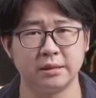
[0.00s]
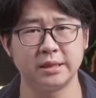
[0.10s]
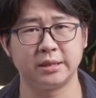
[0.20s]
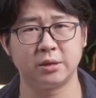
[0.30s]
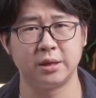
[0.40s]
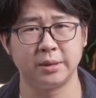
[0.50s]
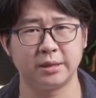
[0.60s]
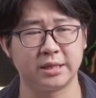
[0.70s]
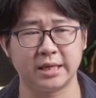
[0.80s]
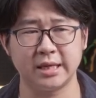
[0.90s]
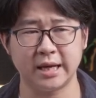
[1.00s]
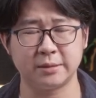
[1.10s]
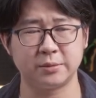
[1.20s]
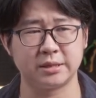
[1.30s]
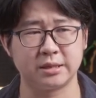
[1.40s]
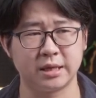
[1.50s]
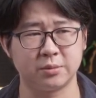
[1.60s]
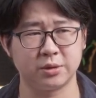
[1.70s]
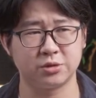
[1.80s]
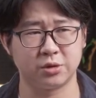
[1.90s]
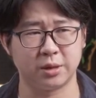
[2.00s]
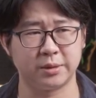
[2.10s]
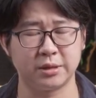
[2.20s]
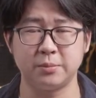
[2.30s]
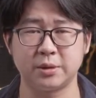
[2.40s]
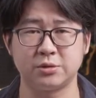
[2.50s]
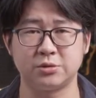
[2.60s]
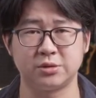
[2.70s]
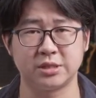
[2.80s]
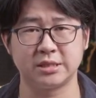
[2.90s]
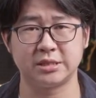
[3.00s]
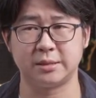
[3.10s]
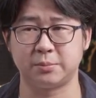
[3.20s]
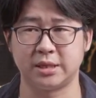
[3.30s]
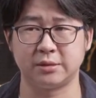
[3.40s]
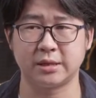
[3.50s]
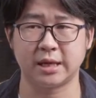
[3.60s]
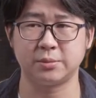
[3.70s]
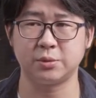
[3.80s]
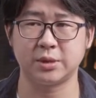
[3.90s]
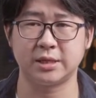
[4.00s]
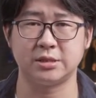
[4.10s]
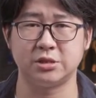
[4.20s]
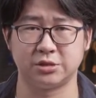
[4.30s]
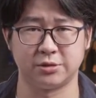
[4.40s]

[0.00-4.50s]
When talking about the alignment, what struck me the most was the assembly of the upper wings.